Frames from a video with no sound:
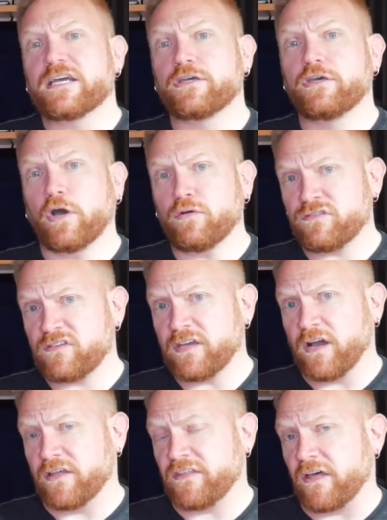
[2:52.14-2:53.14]

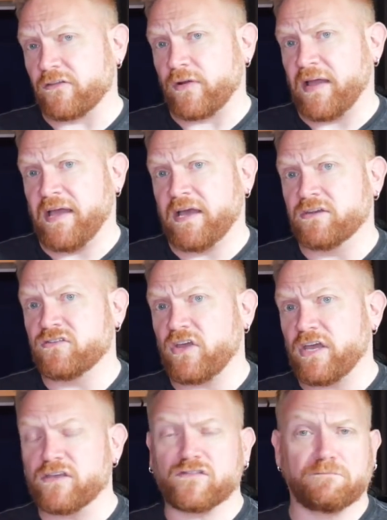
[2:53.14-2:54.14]
Ghosting, on the other hand,
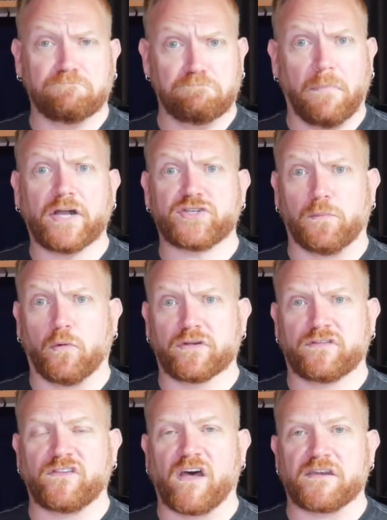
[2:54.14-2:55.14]
is much more
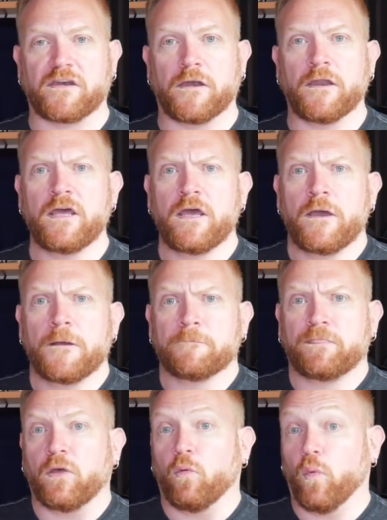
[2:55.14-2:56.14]
sudden.
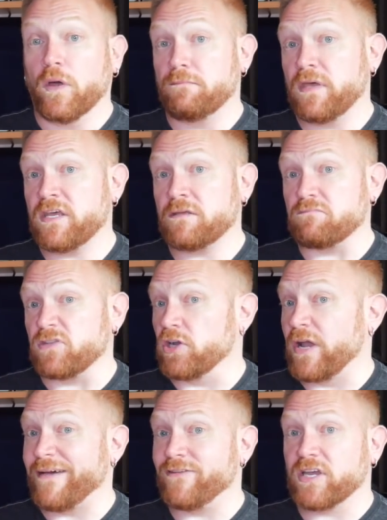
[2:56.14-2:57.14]
1 minute, you're
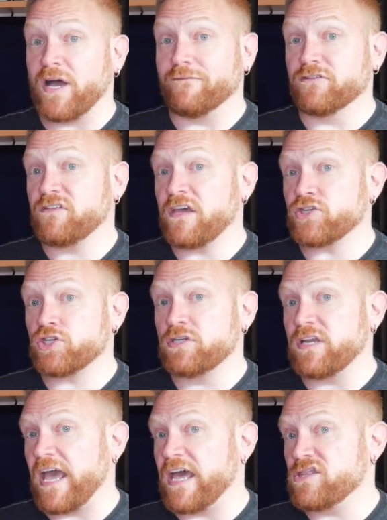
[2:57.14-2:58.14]
having a
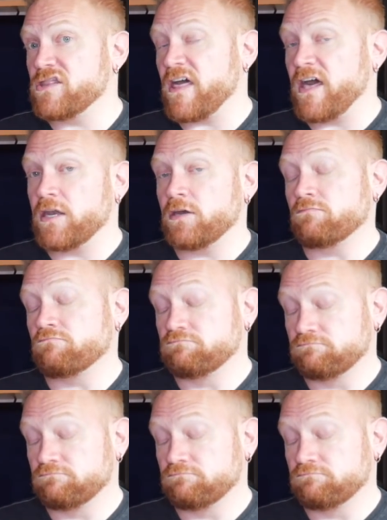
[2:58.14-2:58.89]
conversation, and then